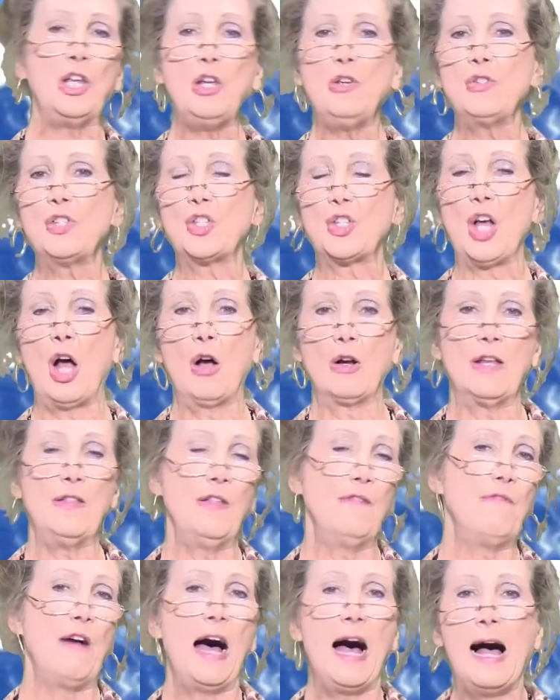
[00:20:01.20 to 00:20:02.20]
new song and
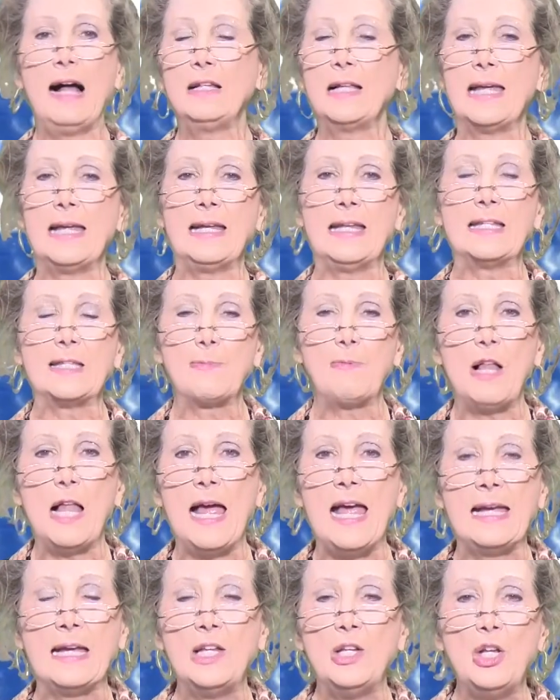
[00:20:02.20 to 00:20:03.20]
the violin is
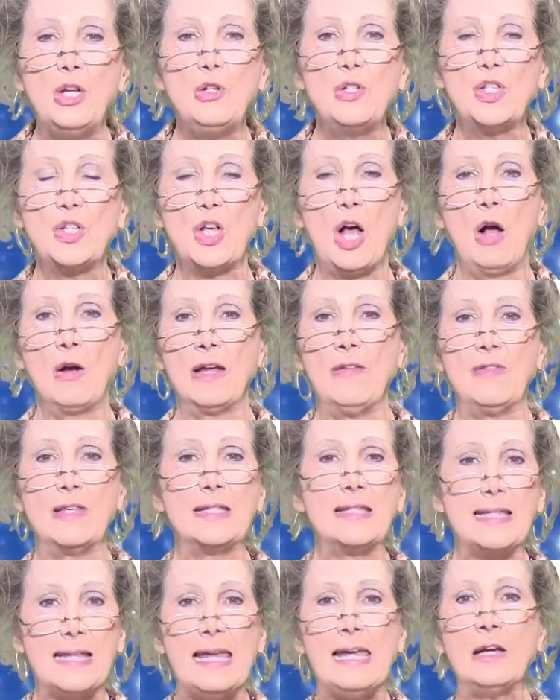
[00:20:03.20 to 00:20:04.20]
playing a new song and the
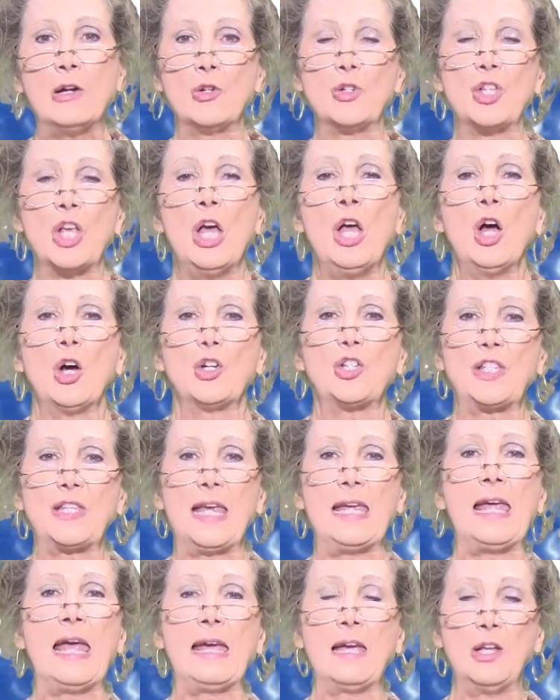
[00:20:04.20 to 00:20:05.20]
singers are
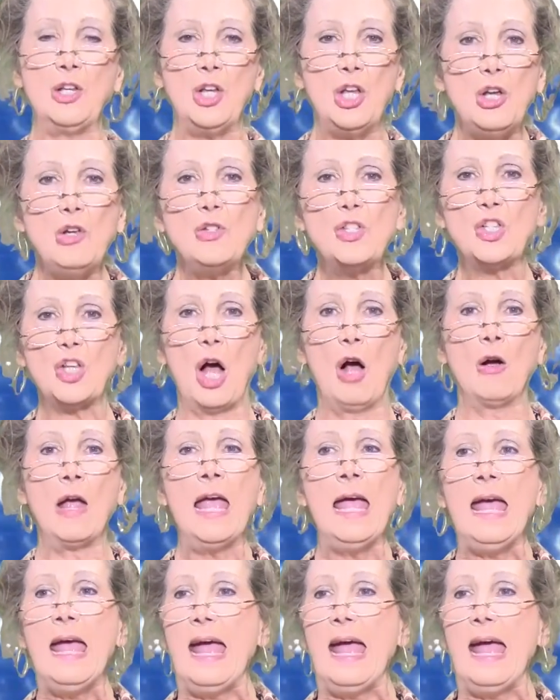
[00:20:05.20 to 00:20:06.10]
singing a new song,